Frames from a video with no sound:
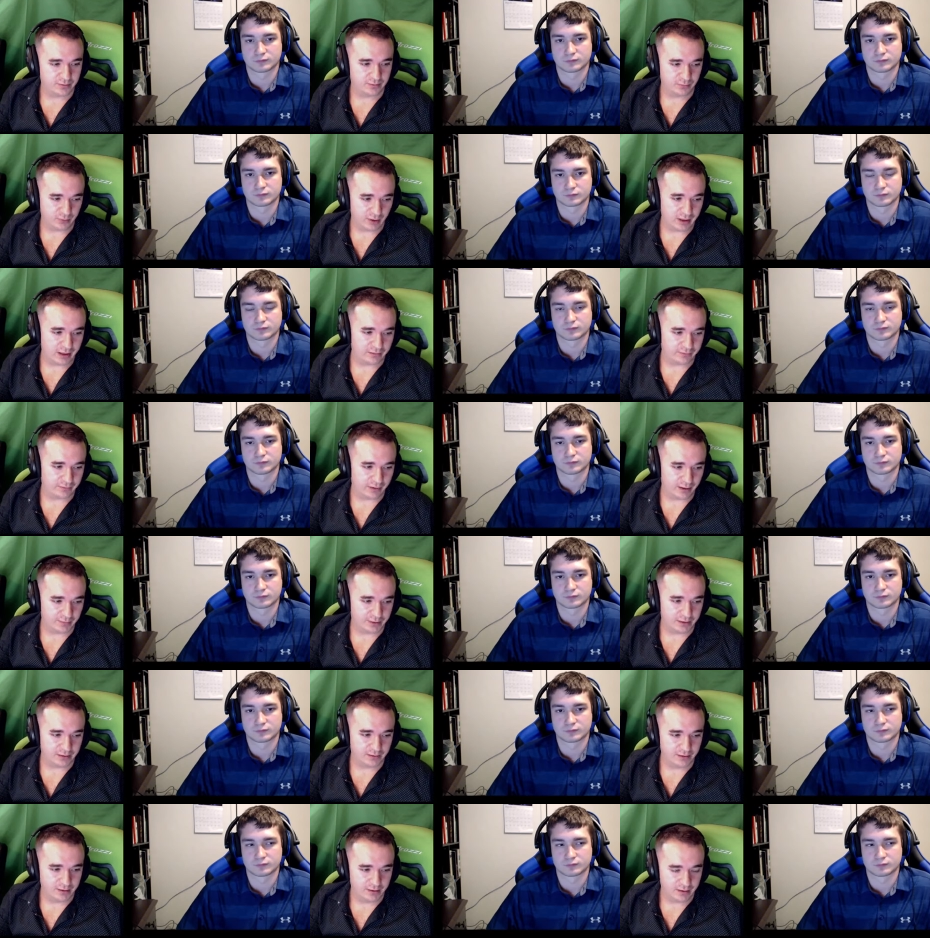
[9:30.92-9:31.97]
Speaker 1: Brave. I
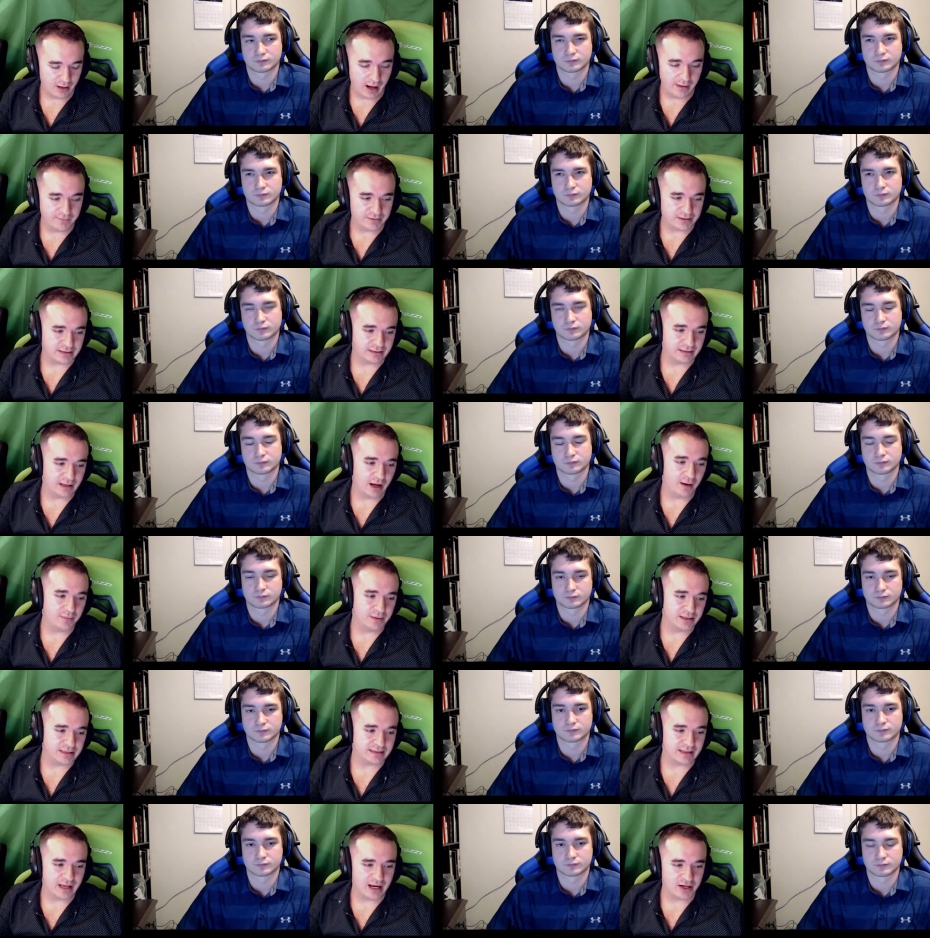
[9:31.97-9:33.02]
mean, obviously, Omni
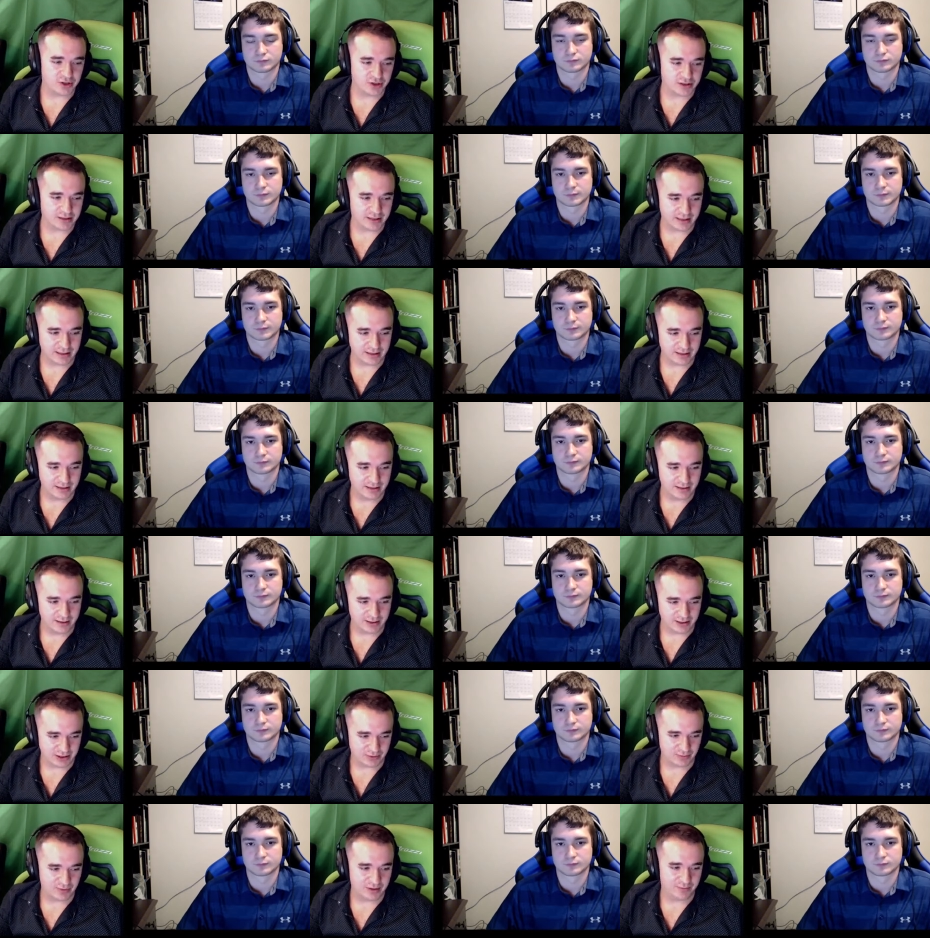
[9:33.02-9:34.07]
Slash is like a
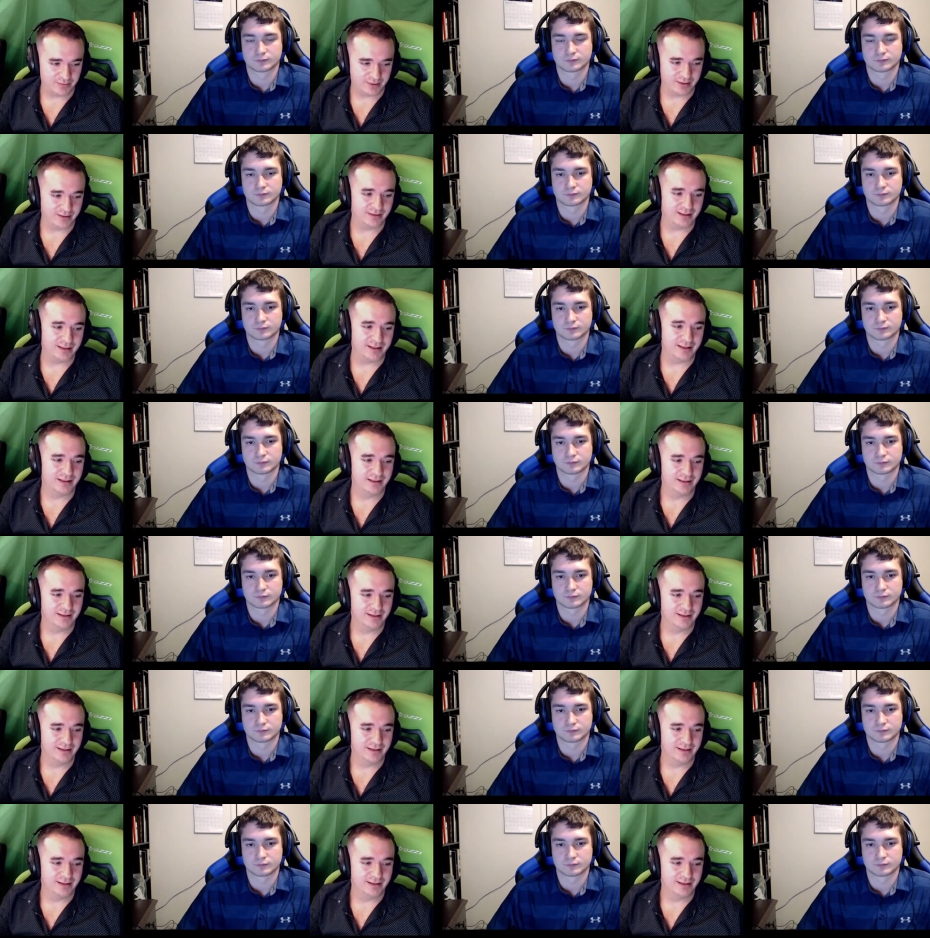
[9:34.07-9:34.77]
sweet ability.